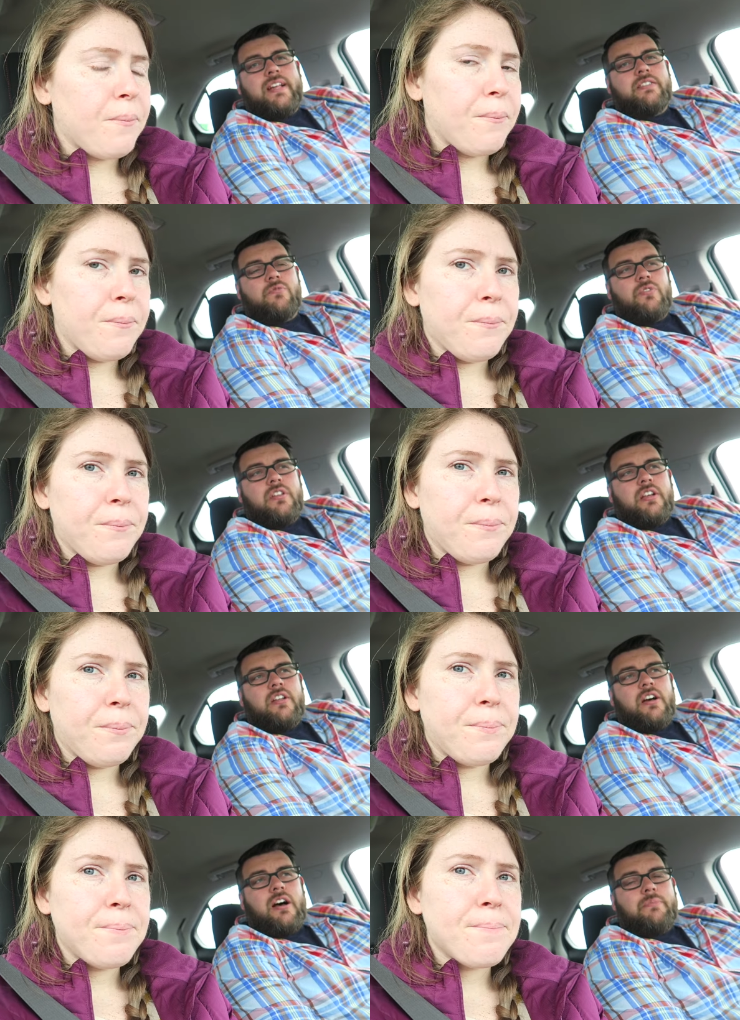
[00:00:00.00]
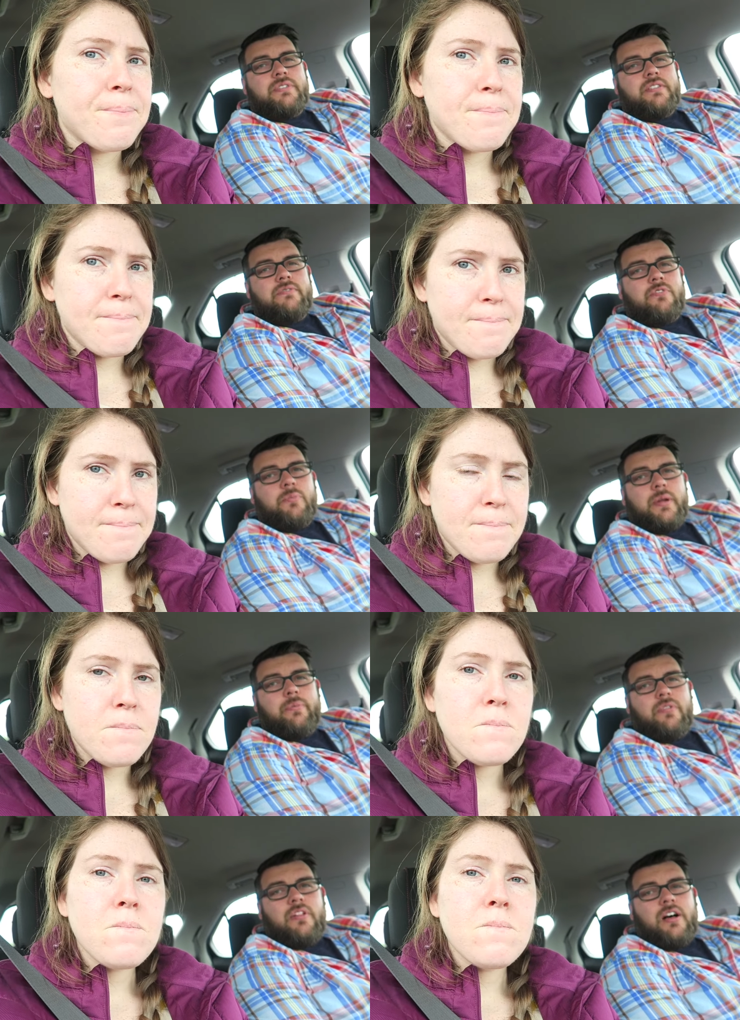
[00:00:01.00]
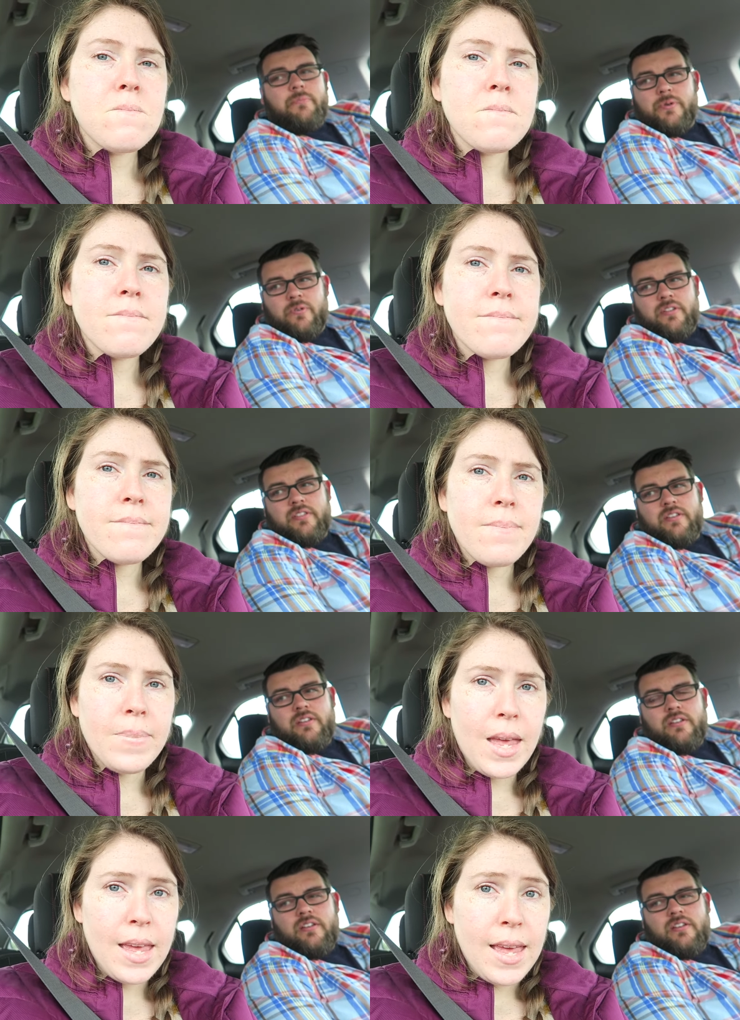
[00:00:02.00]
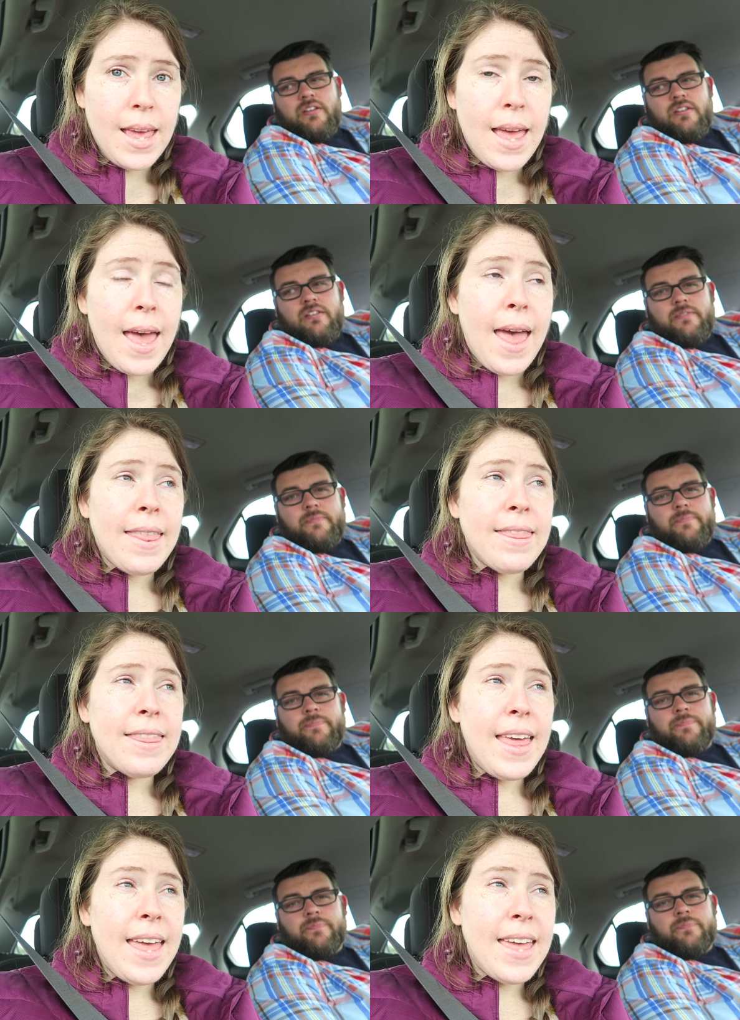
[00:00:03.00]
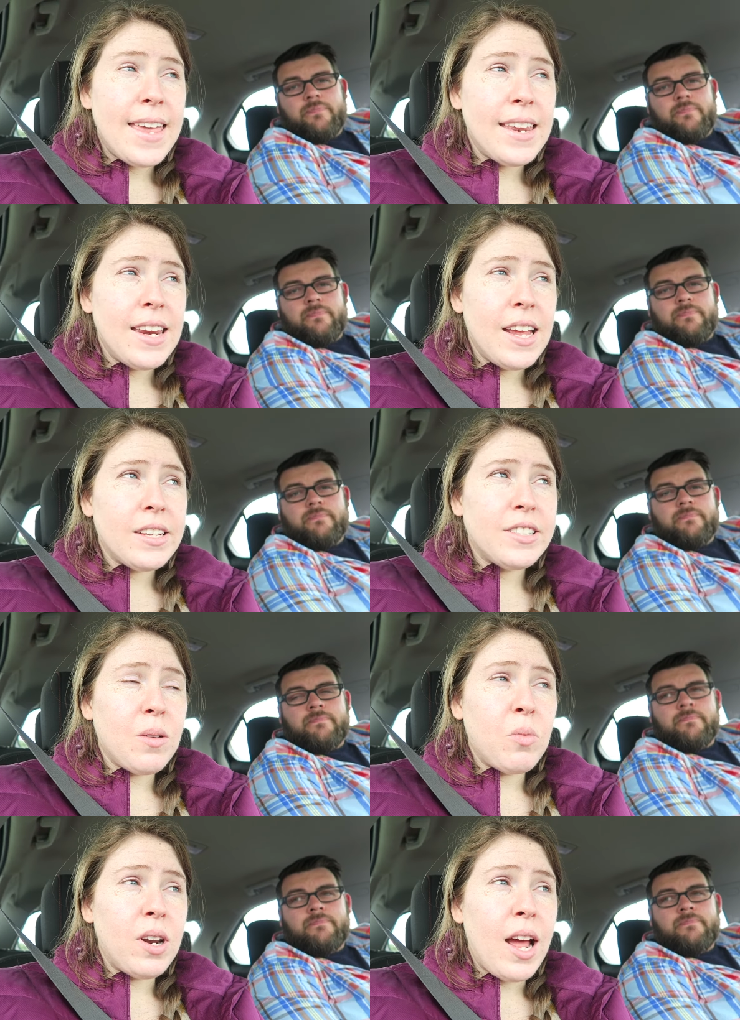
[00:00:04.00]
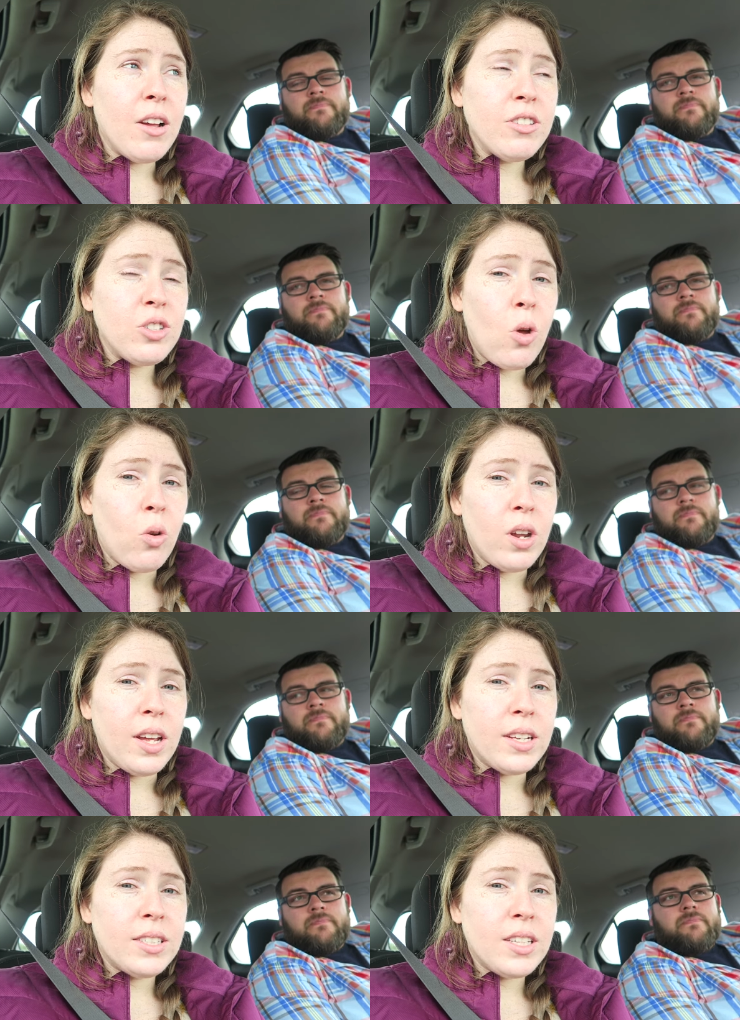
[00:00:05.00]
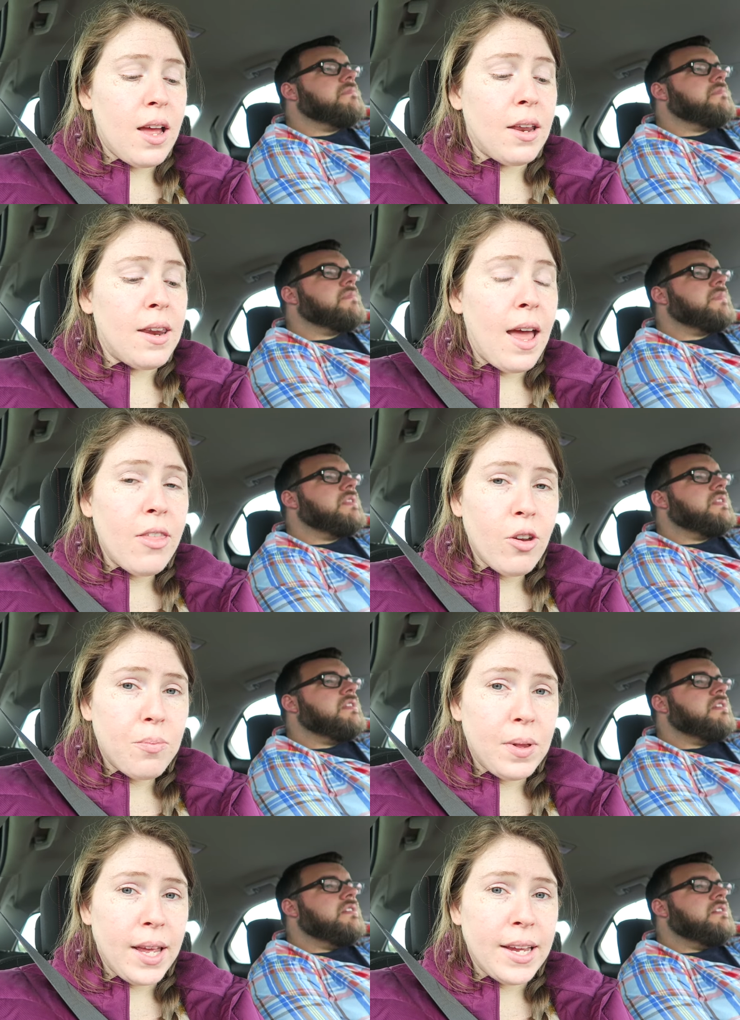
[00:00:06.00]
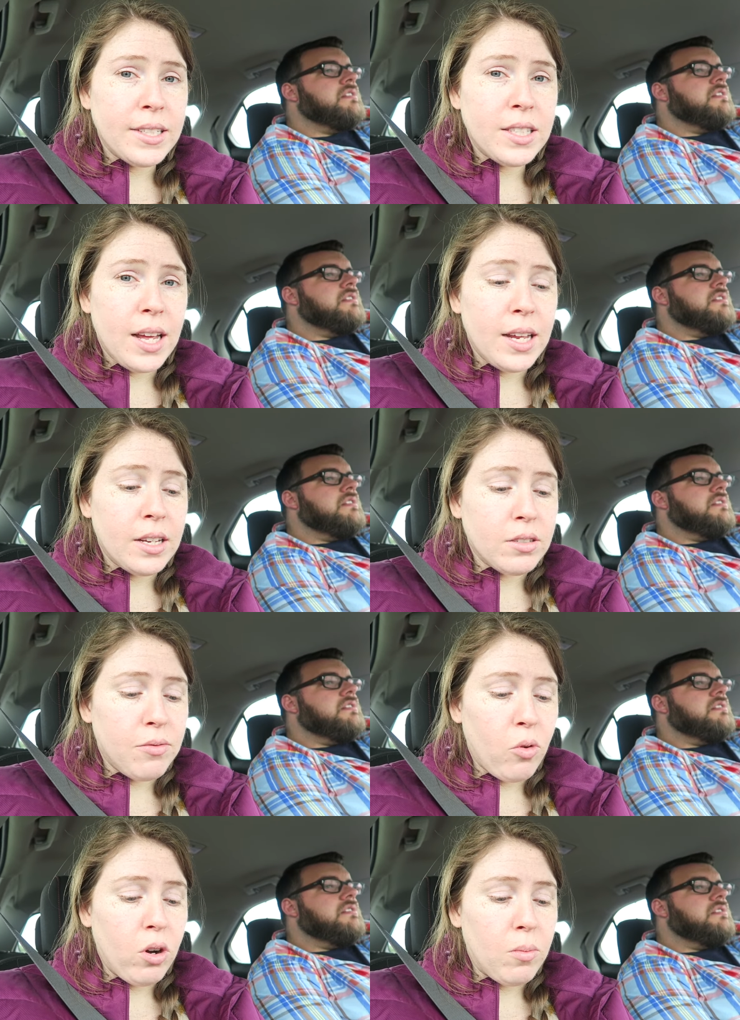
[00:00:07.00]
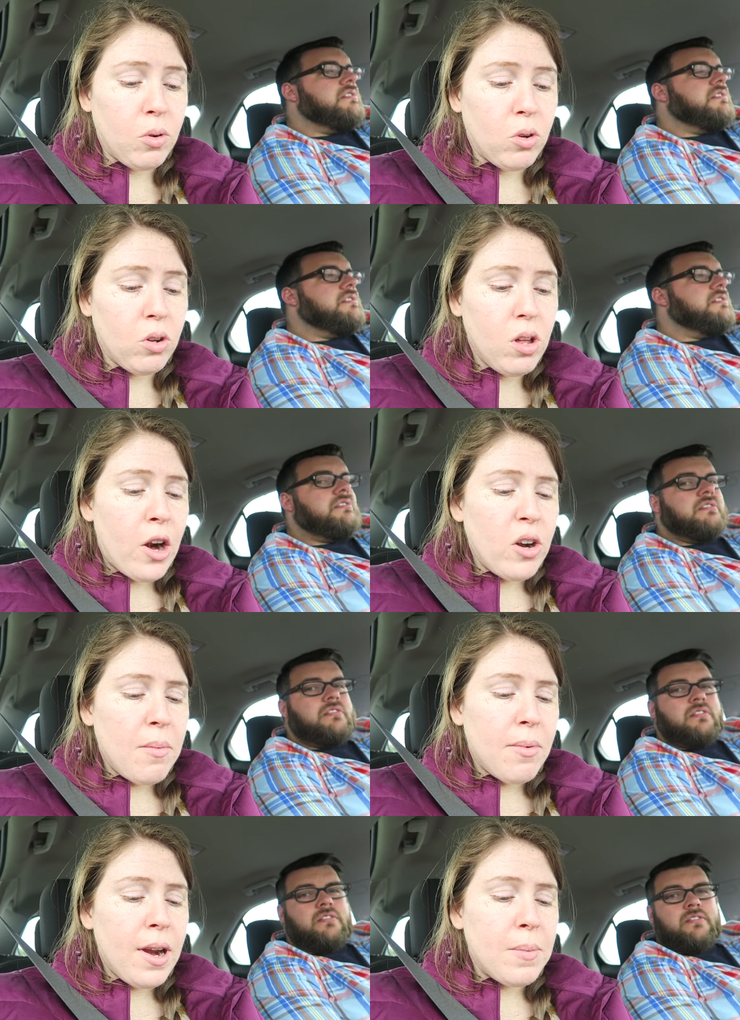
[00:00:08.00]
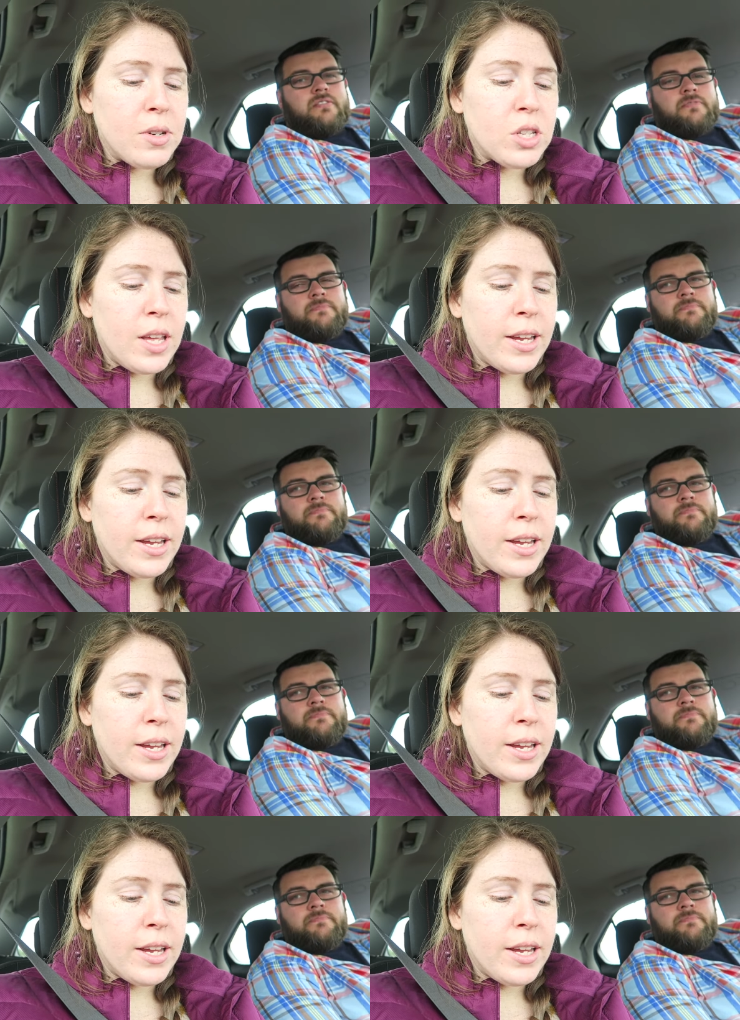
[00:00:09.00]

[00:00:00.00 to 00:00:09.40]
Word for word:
Speaker 1: yeah. that's a really good option for people up north.
Speaker 2: And then someone else told us another place that is affordable. I don't remember how much